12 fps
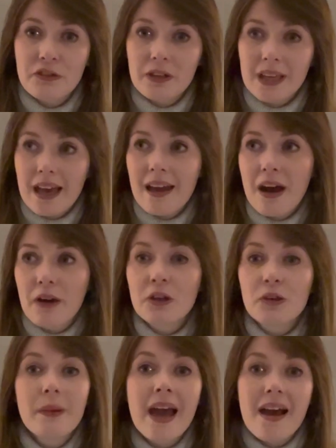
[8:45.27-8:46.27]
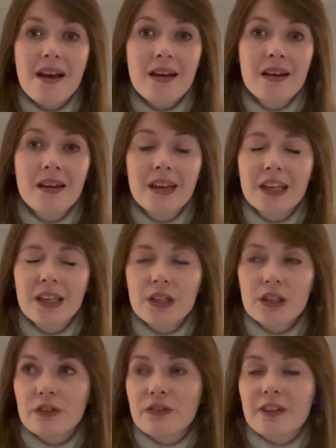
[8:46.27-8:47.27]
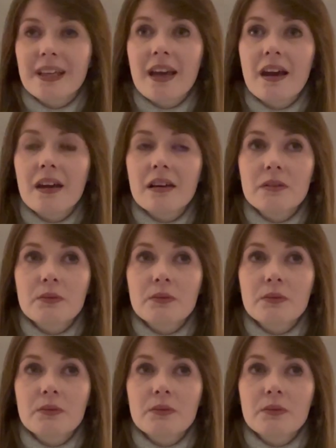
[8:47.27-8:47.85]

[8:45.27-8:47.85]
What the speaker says: forget how you met. You forget